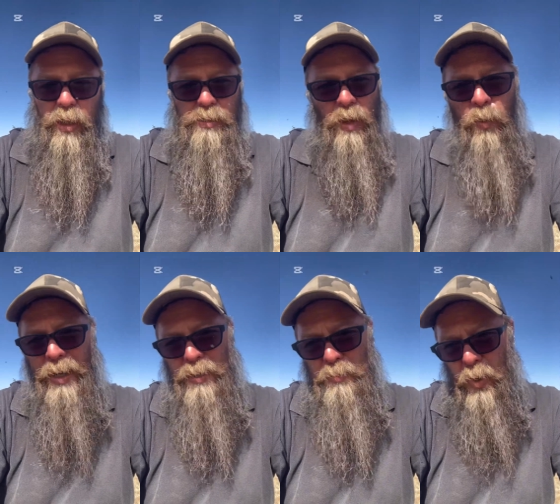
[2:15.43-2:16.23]
So one
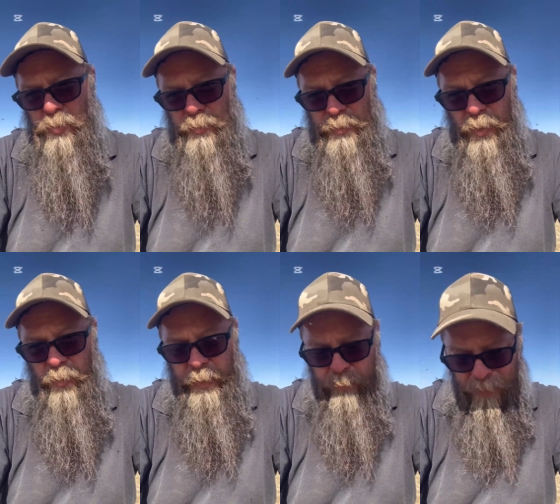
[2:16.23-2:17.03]
of the bolts that was
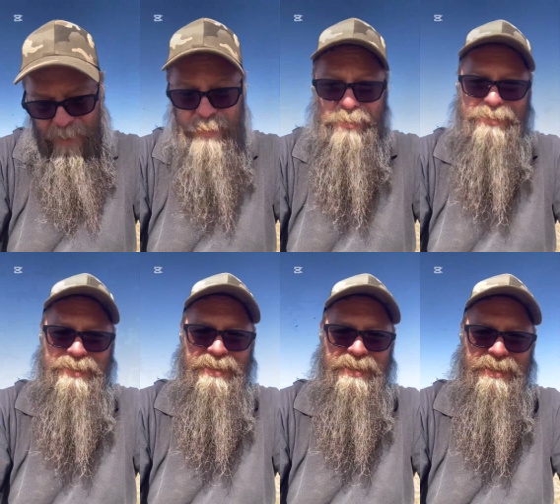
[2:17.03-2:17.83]
holding the blades on
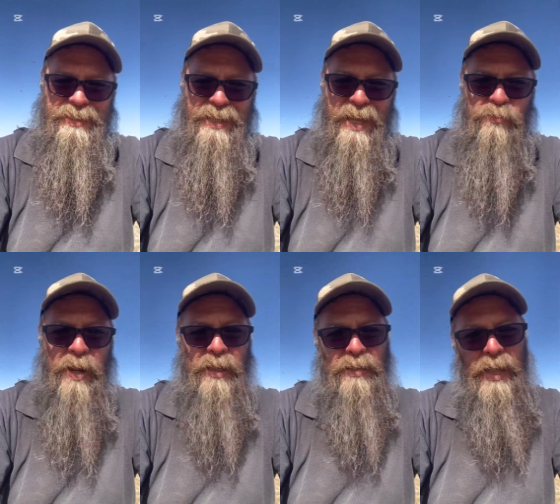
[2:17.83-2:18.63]
had
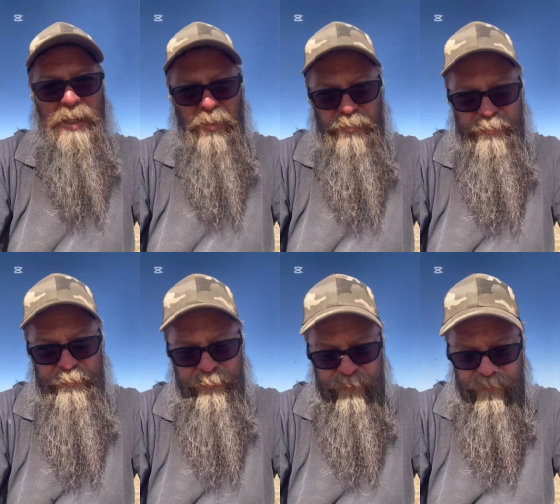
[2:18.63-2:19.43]
rounded the head off,
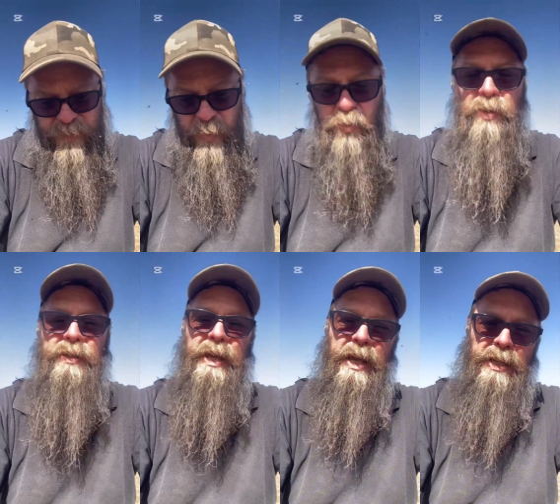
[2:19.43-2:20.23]
so I couldn't
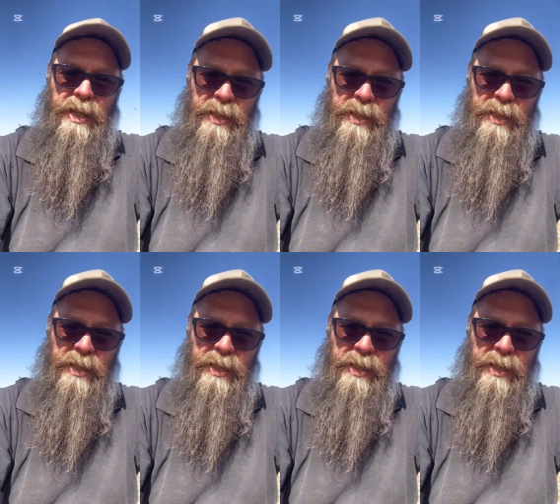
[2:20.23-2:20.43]
get a